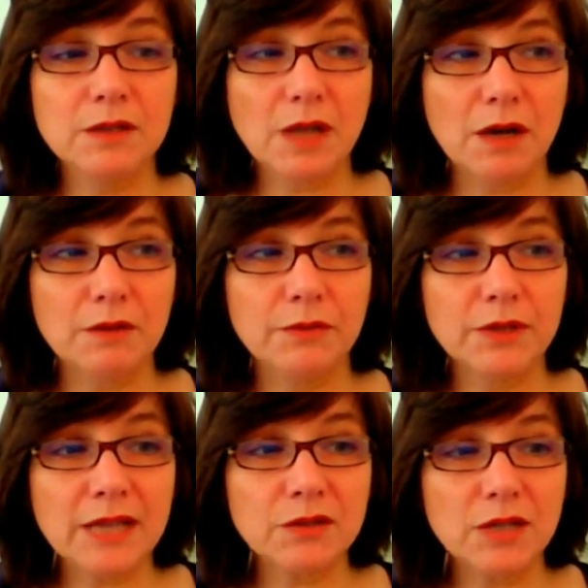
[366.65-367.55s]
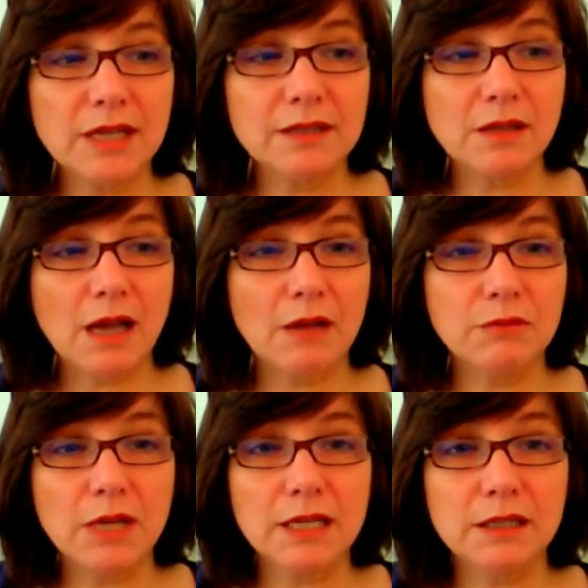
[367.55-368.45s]
So, for that reason,
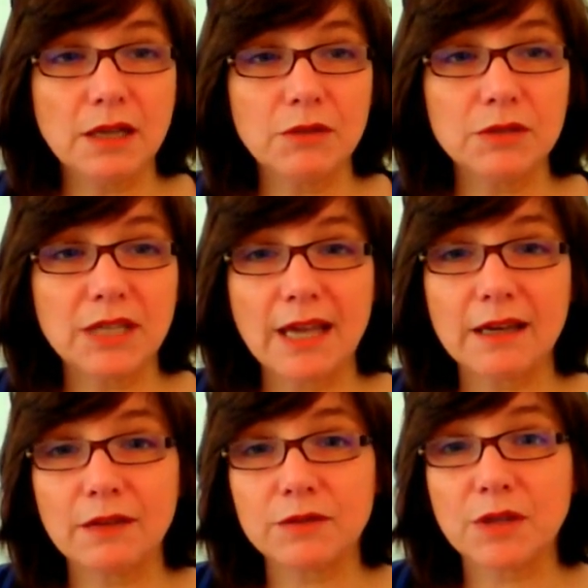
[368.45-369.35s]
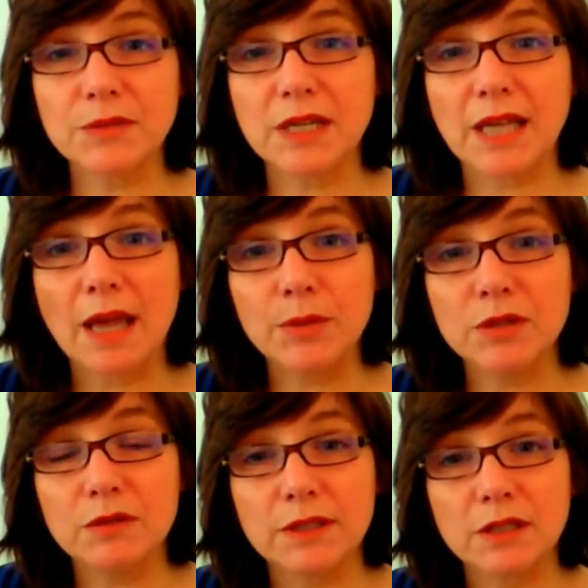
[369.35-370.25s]
I really don't care if something
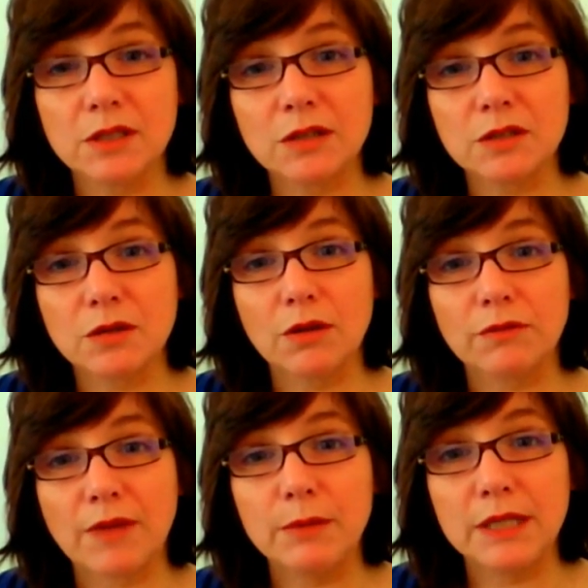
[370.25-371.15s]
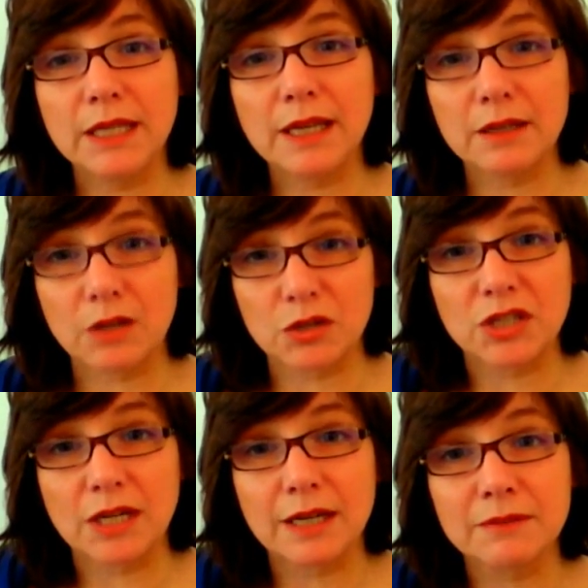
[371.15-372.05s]
happens with the Dutch royal family in
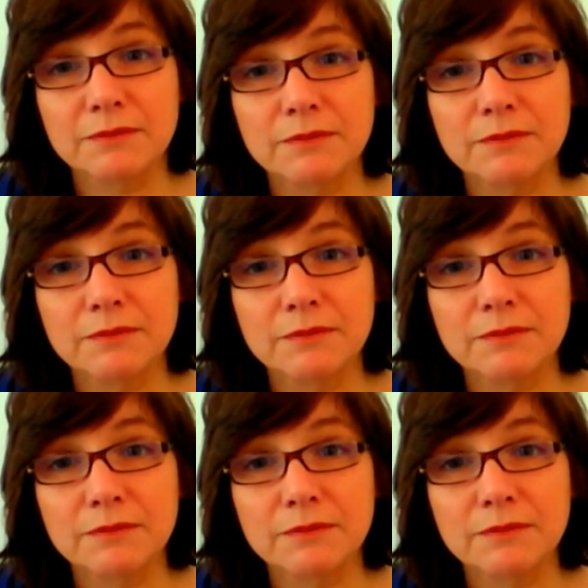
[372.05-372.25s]
Russia.